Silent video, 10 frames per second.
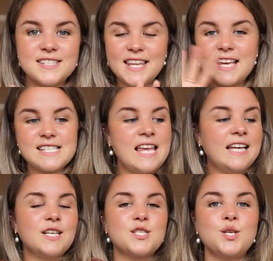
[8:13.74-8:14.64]
So next
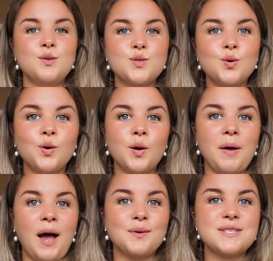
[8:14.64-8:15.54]
thing to talk
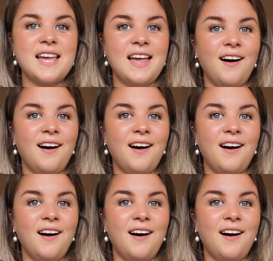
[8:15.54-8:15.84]
about